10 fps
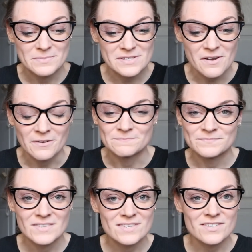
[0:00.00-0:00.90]
So,
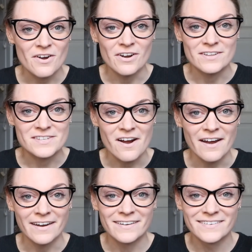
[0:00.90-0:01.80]
sorry not
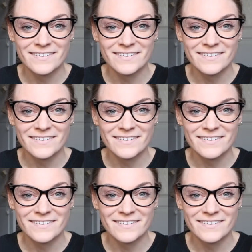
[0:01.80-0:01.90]
sorry.